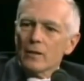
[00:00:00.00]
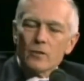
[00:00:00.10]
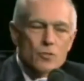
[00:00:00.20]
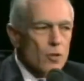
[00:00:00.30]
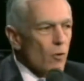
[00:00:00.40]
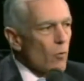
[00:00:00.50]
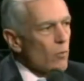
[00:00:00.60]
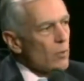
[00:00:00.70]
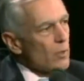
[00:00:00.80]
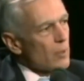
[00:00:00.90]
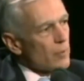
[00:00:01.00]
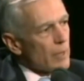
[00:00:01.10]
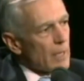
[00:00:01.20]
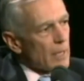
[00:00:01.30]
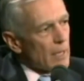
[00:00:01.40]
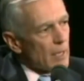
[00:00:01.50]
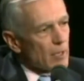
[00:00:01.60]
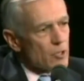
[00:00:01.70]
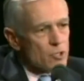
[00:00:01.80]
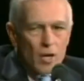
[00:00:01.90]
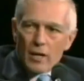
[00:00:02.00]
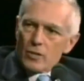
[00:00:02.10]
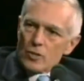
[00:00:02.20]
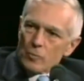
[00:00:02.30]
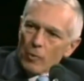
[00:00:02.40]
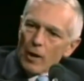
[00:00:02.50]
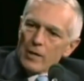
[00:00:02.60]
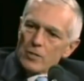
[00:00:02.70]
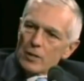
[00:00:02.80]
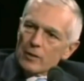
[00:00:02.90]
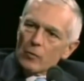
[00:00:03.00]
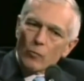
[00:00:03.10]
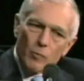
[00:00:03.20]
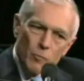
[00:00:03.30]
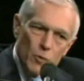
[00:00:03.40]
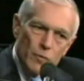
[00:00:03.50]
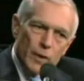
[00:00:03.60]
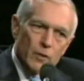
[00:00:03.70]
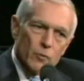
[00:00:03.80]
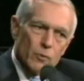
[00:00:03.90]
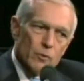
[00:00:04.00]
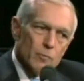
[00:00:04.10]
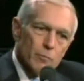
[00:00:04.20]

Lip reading: So it's not surprising that we're moving to a